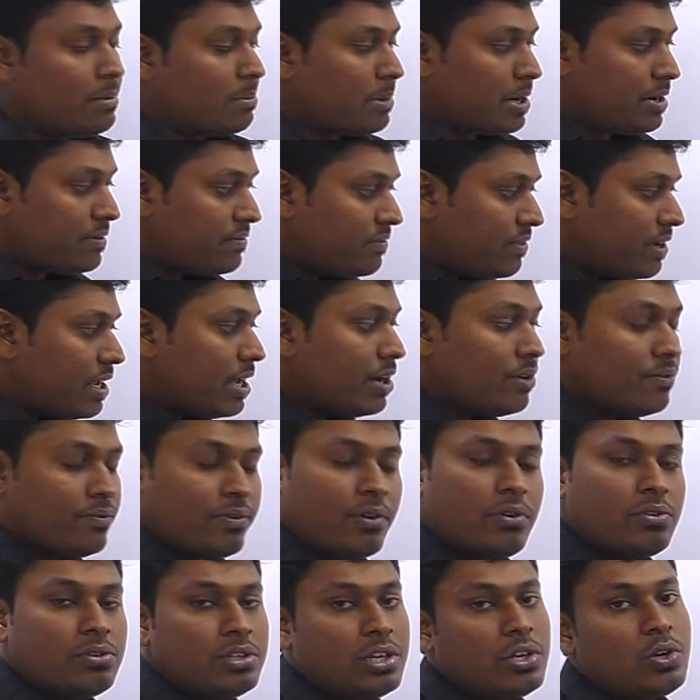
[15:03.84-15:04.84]
But we have
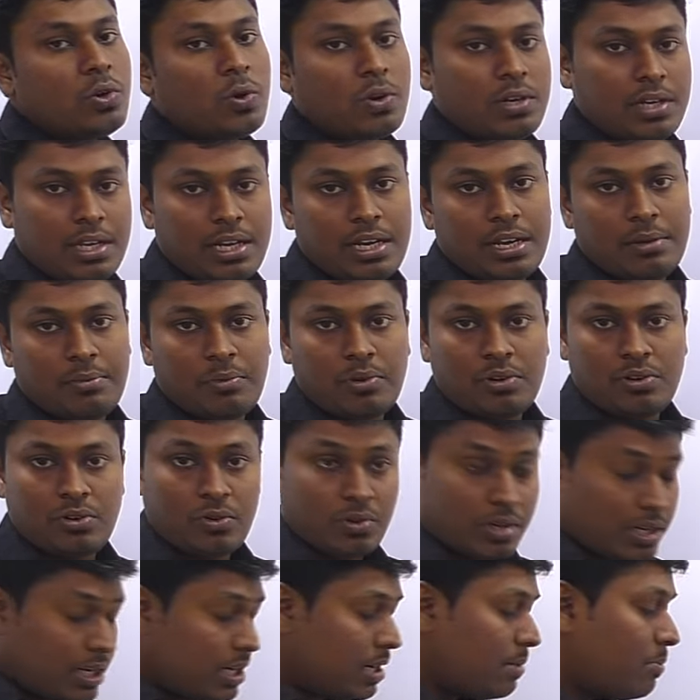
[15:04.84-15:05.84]
found the total amount.
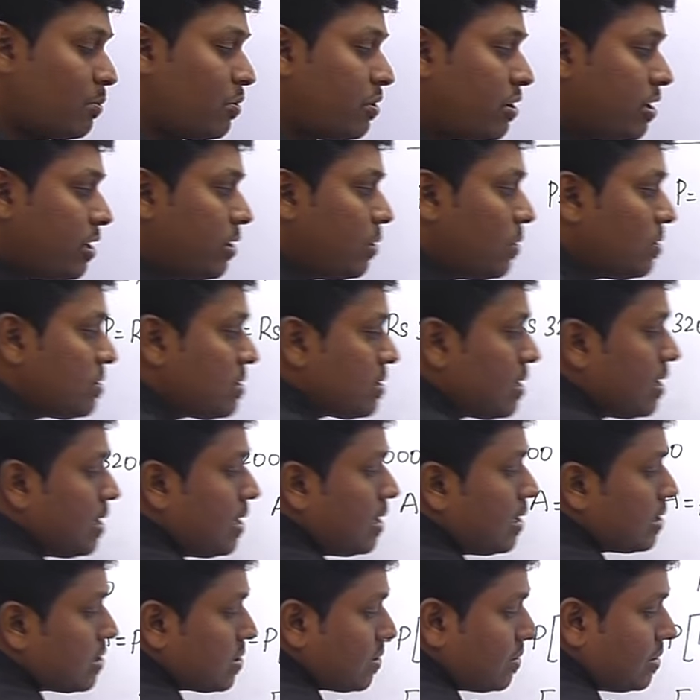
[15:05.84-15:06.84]
Total amount denotes.
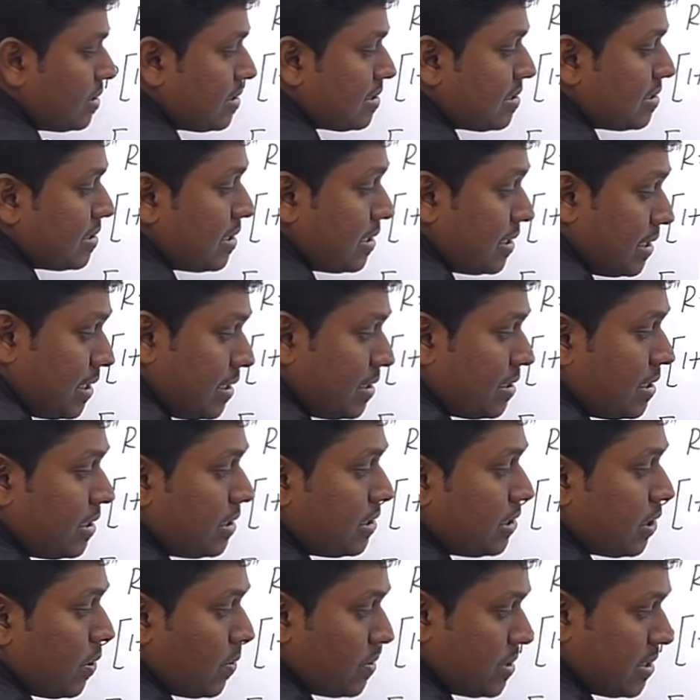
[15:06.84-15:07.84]
So this
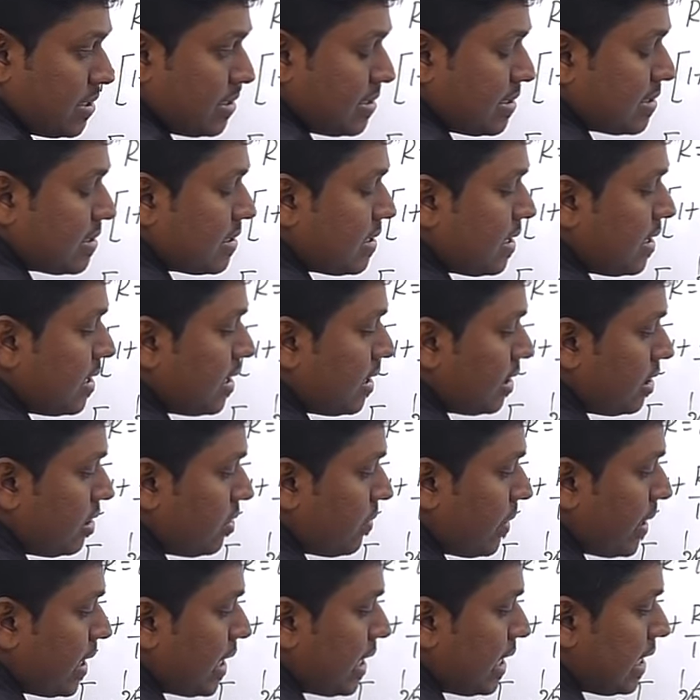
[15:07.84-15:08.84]

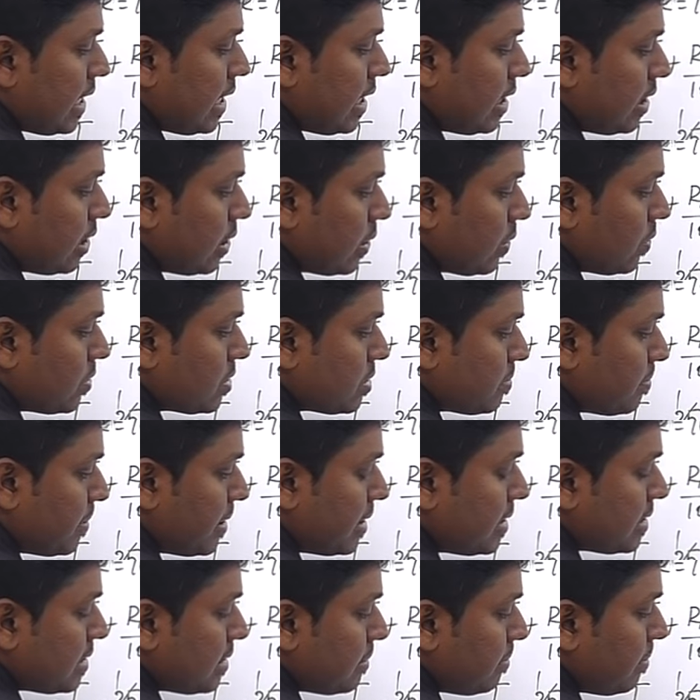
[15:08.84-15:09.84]
33,620 includes
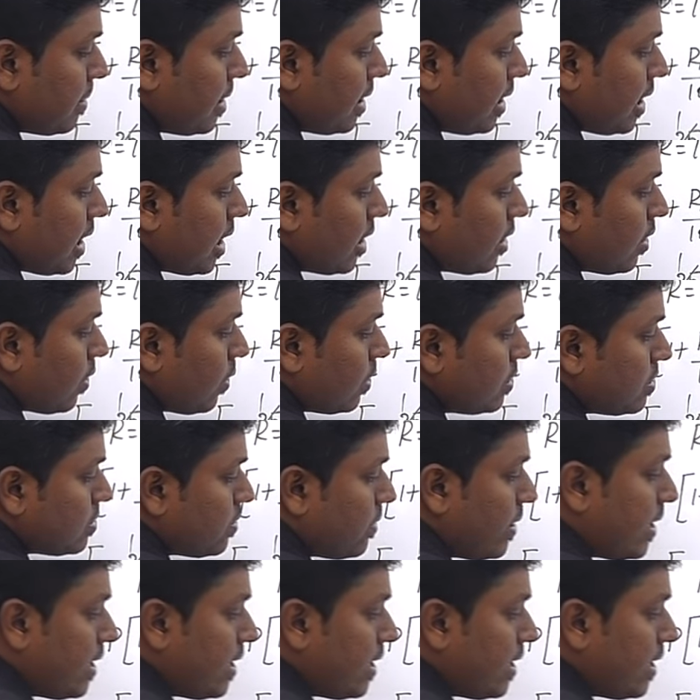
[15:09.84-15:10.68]
principal and also